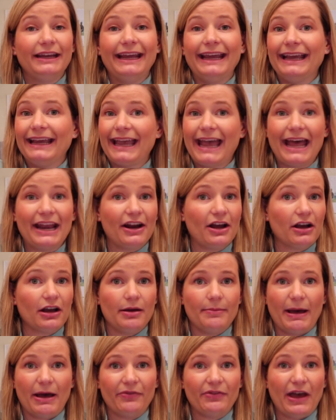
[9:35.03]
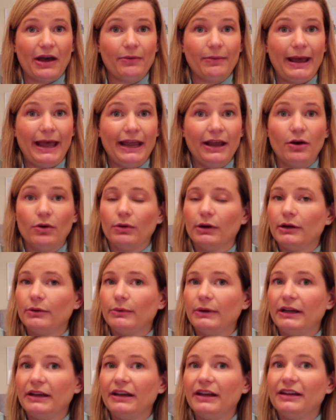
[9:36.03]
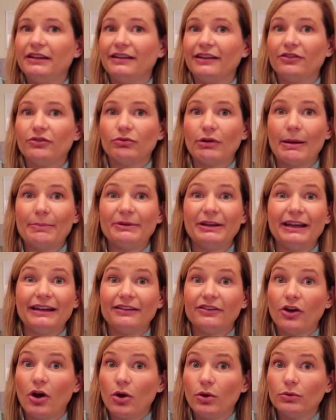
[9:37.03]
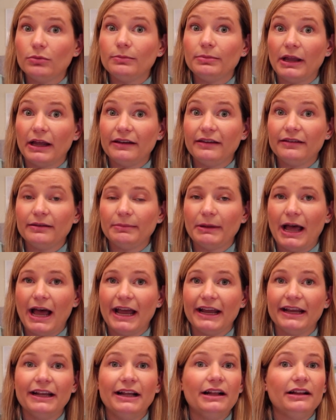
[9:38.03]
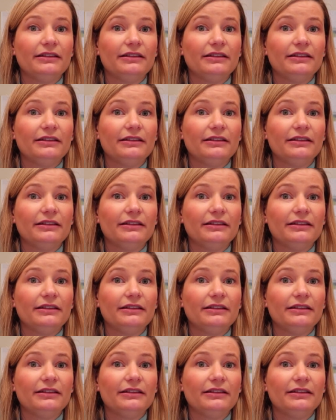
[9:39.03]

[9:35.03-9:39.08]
it cannot come out that way or it would disrupt its own blood supply,